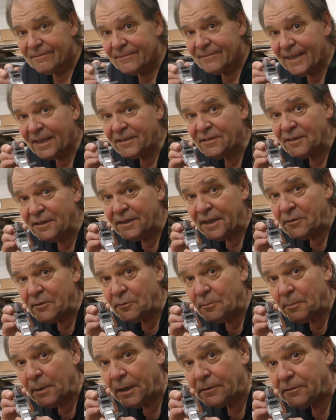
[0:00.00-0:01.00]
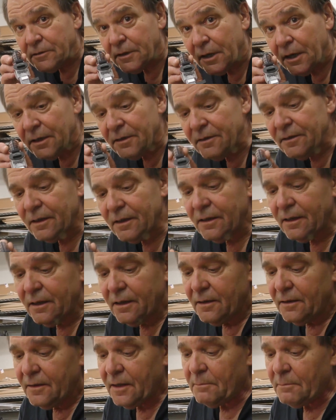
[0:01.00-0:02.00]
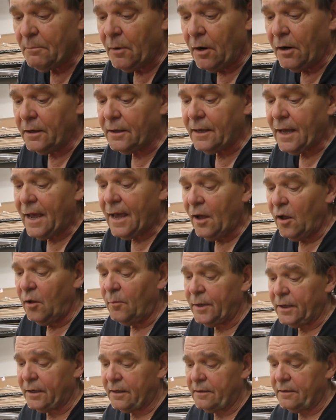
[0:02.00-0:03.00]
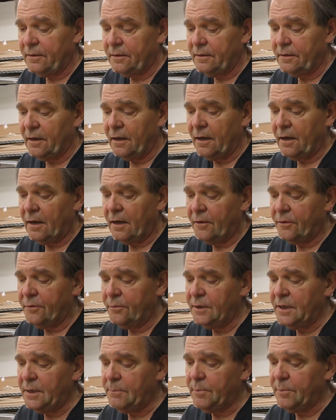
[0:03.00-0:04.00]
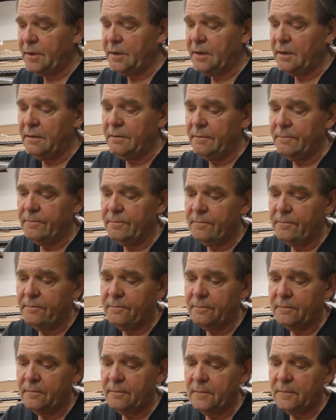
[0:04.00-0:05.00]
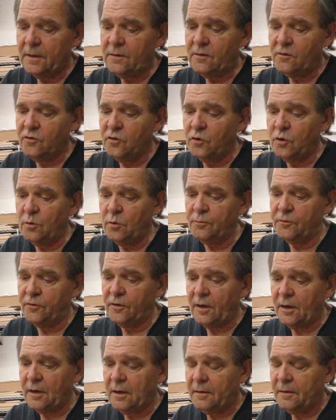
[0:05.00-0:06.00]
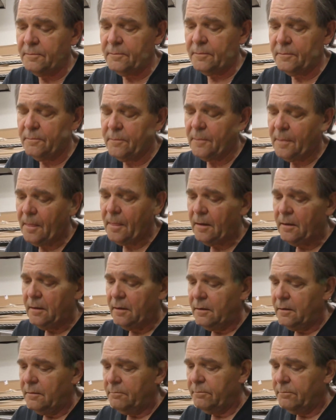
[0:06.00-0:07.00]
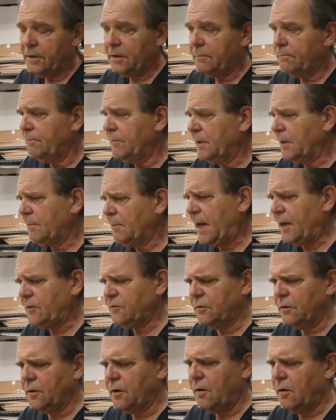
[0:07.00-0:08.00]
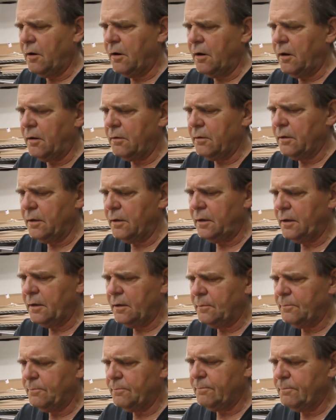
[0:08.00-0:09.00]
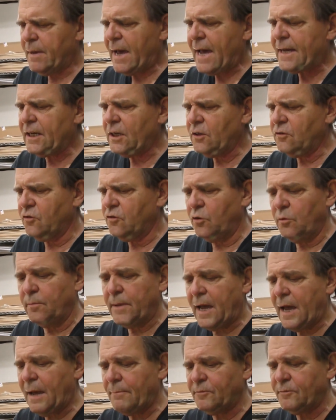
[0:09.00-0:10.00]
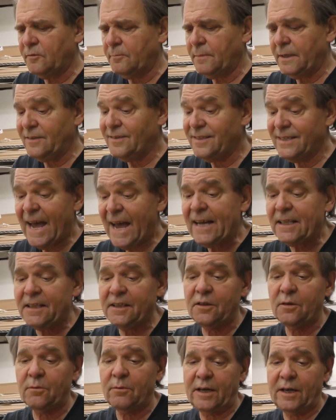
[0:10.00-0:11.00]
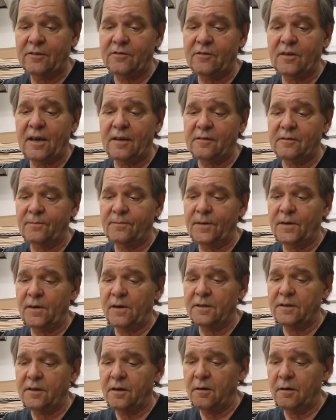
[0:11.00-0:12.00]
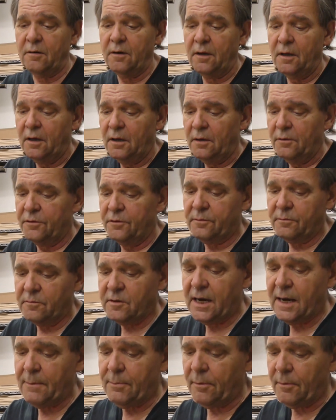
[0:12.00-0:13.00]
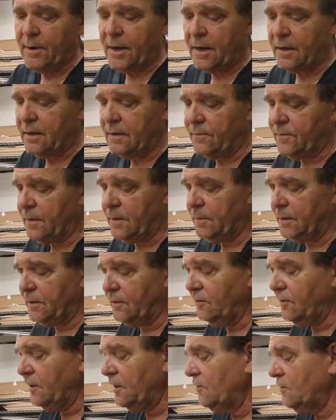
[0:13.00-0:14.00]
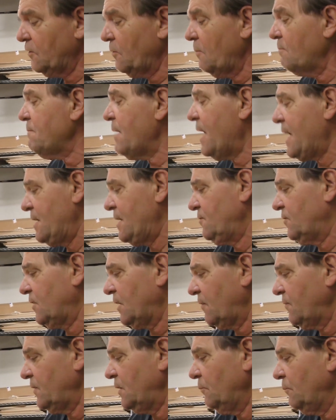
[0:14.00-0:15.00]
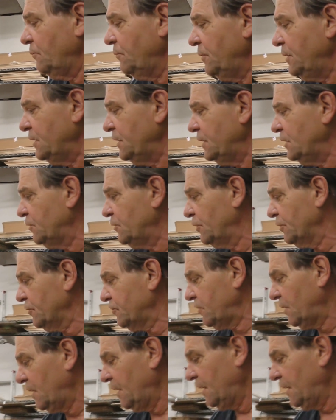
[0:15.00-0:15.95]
That's the laser blast gun that Mark Helmick 3D printed in the tubes, McMaster car packing tube that happens to be exactly the right size, fit on here with some tape around it and everything. But this thing's amazing. I mean, it really looks